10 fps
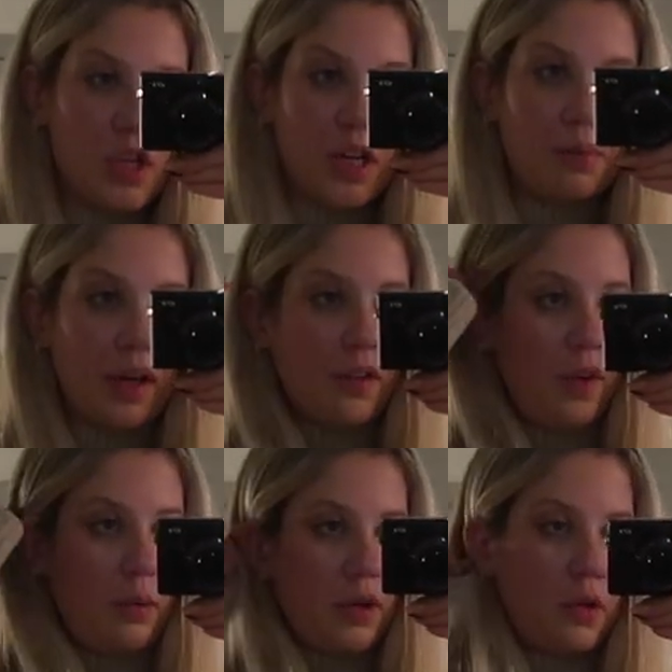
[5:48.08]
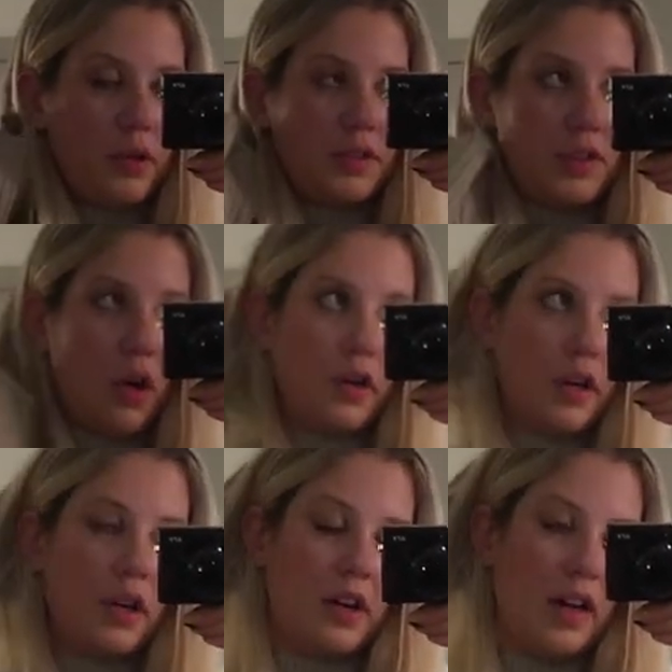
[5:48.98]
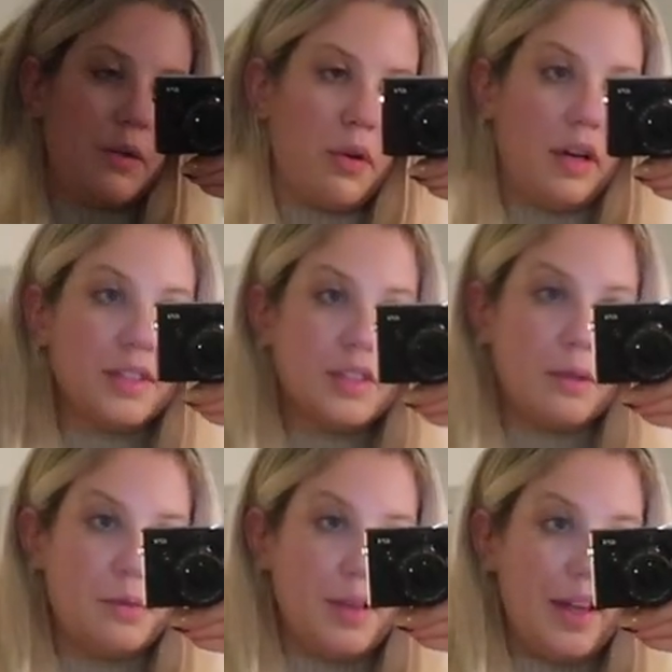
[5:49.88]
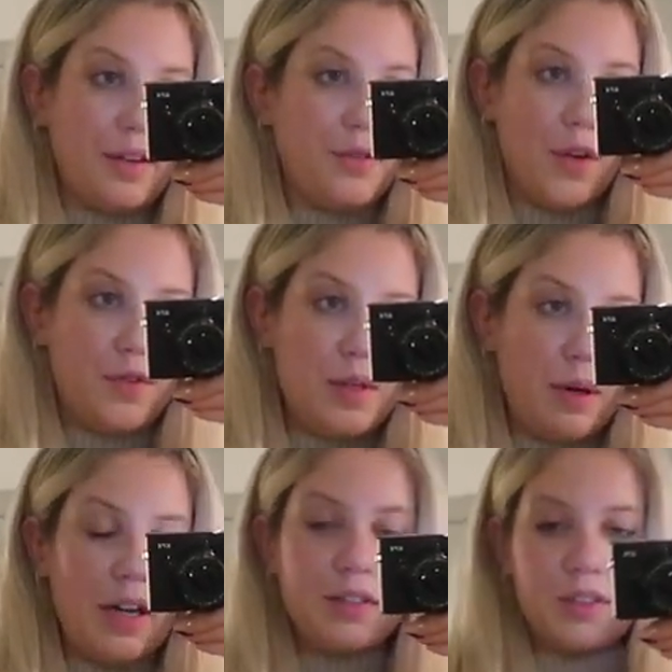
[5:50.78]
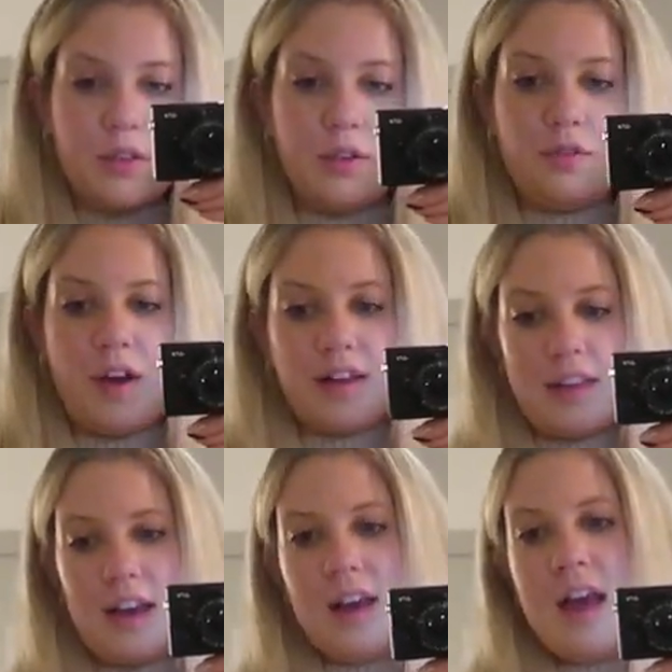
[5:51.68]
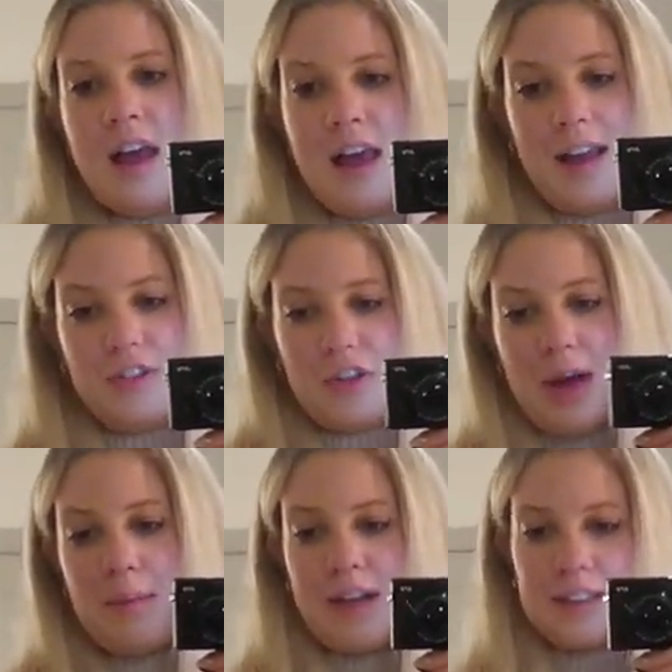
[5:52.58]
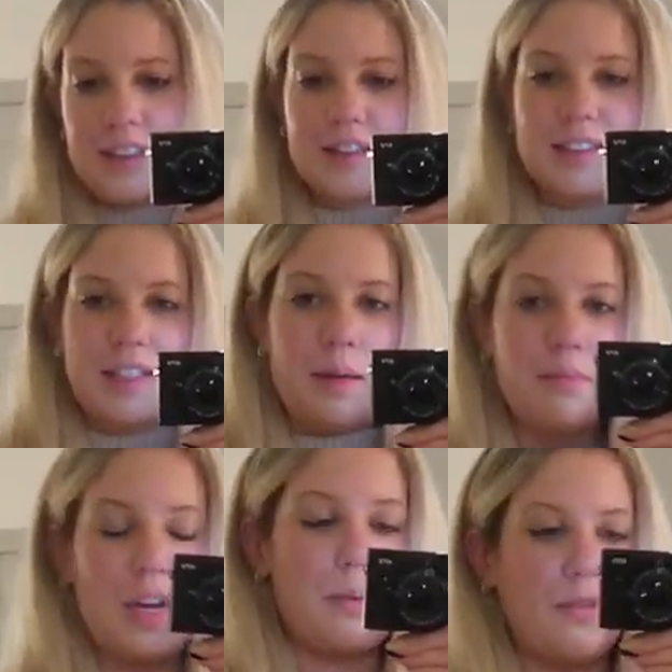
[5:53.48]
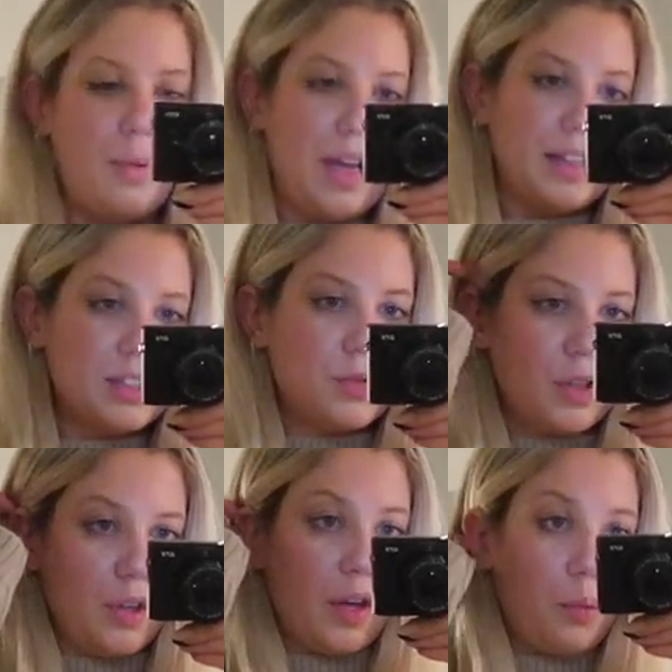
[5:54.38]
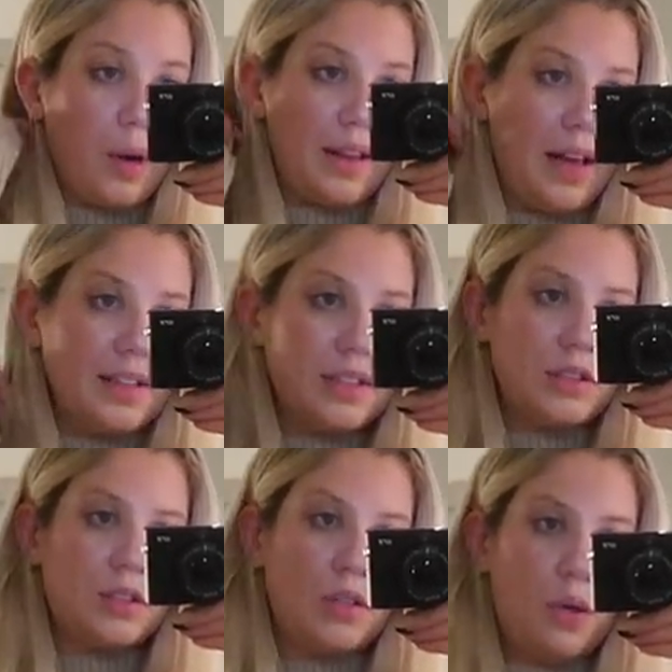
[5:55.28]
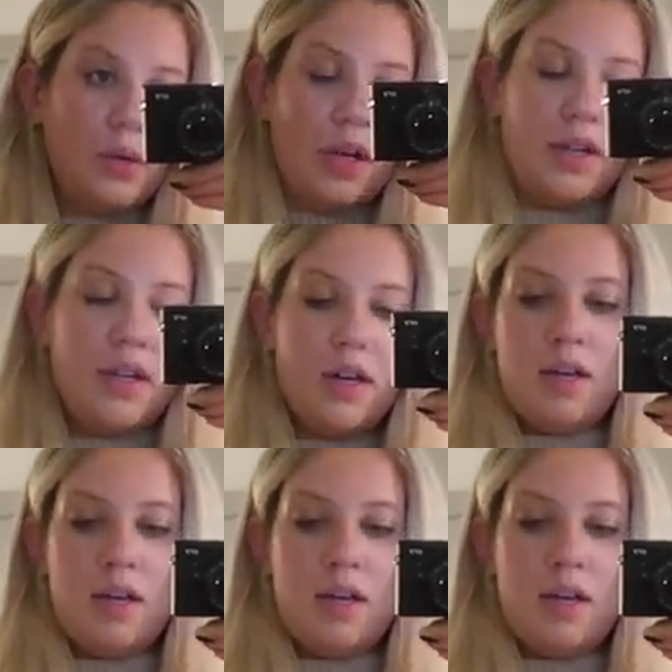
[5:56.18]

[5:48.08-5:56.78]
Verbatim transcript: cheap like if I were to go to Zara or anywhere else they would be like 50 bucks so the fact that H&M has like the same type of pants for like way less is so good